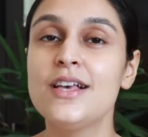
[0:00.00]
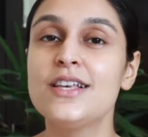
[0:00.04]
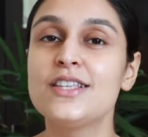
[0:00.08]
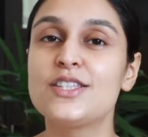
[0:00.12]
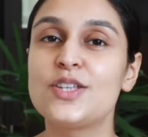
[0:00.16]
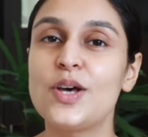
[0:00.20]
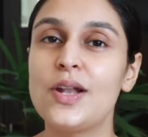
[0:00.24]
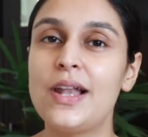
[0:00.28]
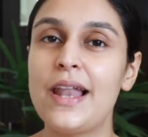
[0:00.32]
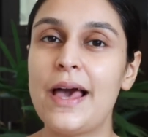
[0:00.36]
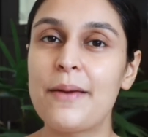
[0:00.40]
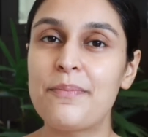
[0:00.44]

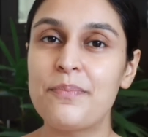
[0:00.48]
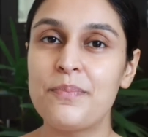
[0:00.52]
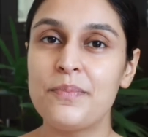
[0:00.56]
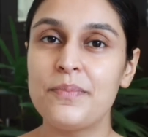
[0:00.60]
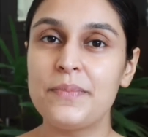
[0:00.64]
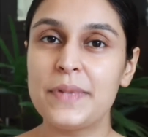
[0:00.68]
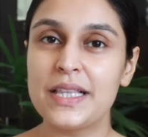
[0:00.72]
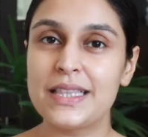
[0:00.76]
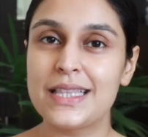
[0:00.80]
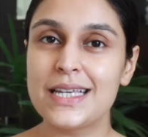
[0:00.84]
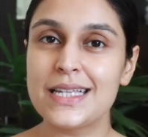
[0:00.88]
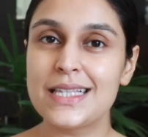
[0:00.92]
So let
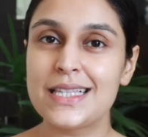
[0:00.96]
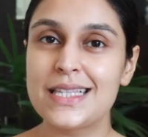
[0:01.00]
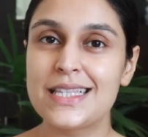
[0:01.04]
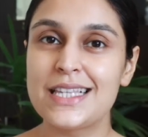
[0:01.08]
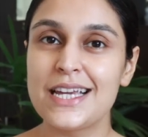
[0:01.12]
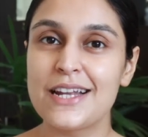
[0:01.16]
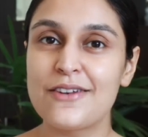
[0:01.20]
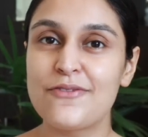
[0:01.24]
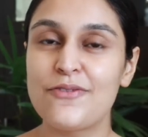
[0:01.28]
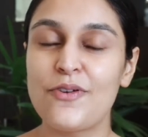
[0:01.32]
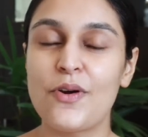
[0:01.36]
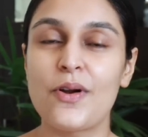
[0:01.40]
this
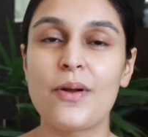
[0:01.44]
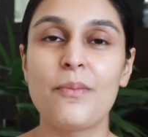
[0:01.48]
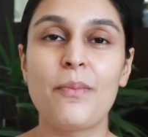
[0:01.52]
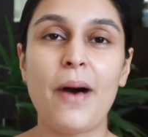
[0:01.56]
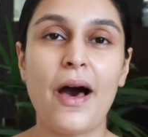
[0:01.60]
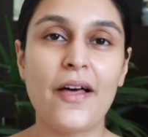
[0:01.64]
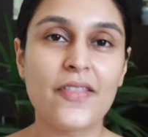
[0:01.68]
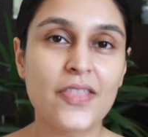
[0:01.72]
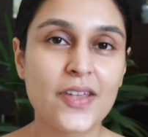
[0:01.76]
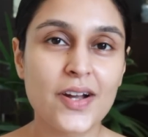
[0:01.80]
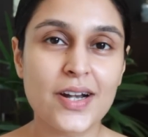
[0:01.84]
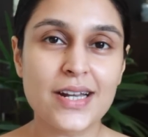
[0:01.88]
sit for
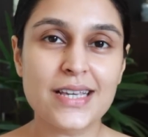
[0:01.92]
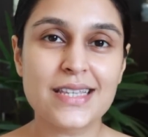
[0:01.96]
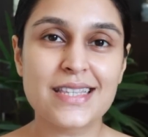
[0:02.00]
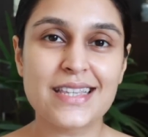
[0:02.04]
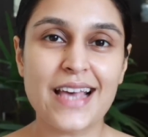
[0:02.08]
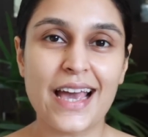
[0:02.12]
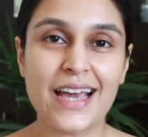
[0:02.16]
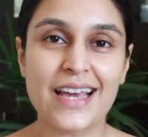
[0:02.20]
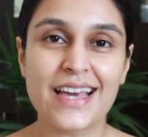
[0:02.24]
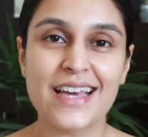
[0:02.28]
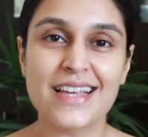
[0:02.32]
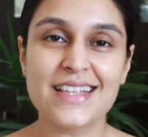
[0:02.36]
about 30
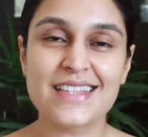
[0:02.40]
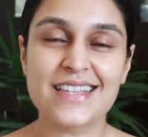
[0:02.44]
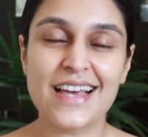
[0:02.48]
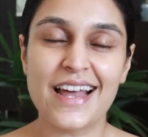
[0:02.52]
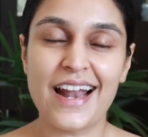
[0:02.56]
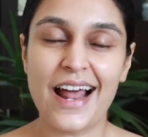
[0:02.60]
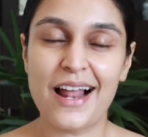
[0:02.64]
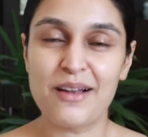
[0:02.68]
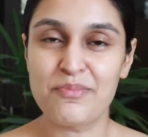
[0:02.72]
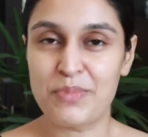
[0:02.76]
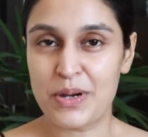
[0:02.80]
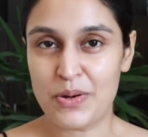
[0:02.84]
seconds and
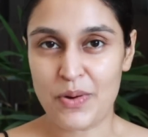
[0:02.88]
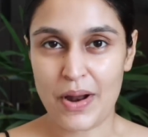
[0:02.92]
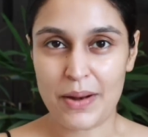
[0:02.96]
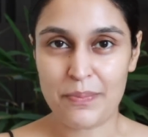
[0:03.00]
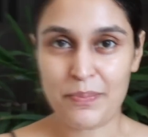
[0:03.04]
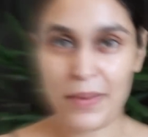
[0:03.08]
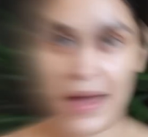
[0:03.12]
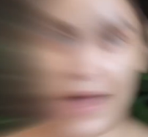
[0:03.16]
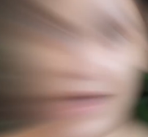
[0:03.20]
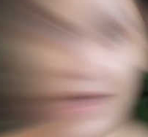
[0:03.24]
I'll be right